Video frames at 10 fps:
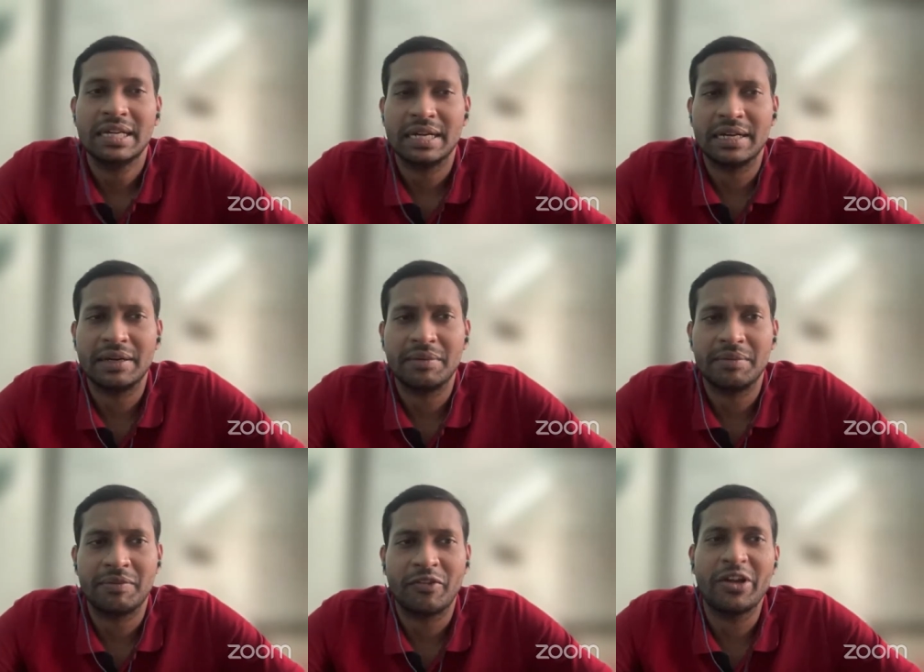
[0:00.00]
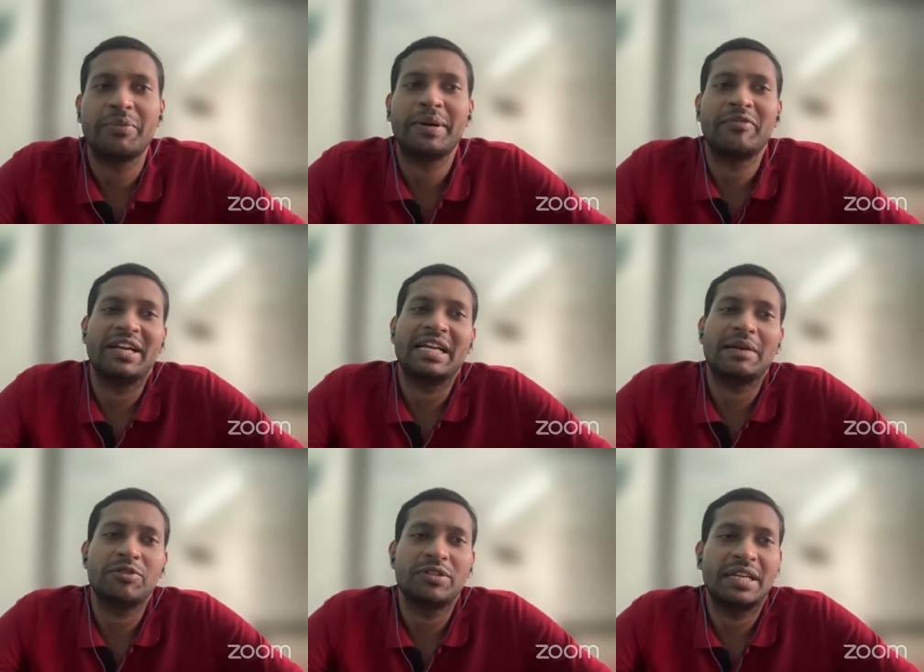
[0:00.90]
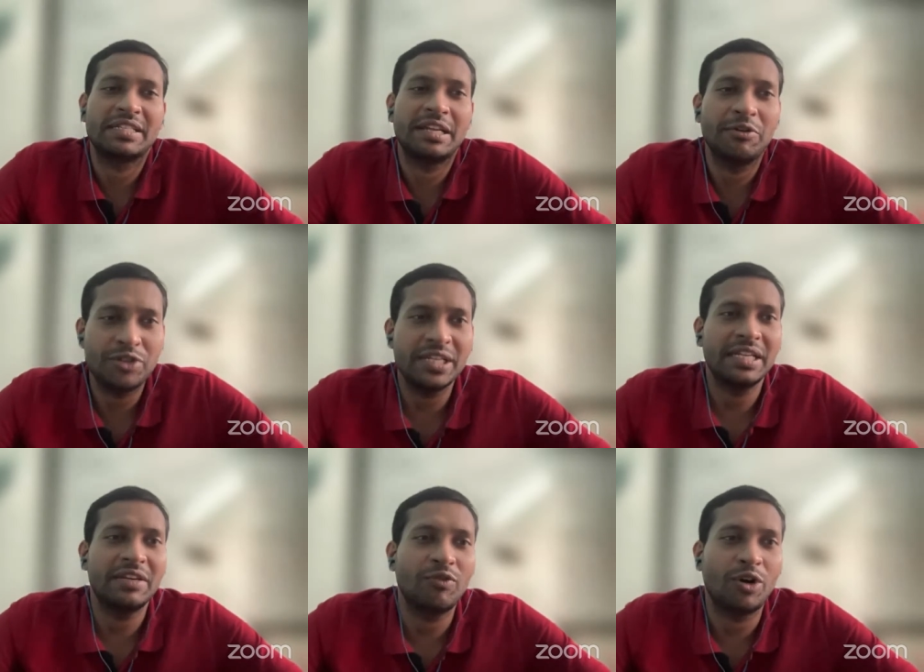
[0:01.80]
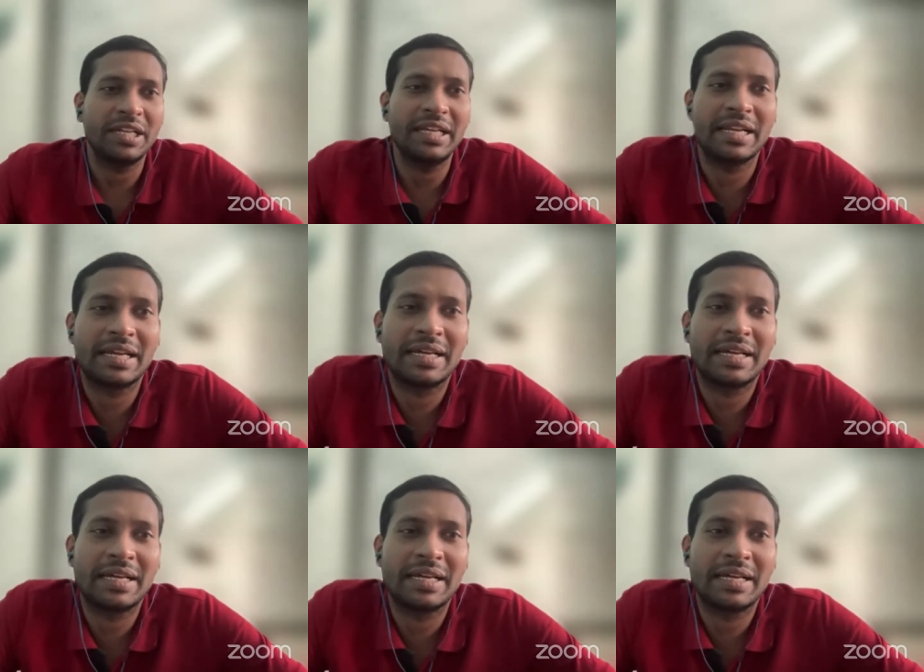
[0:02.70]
But when it comes to the dissolution in water,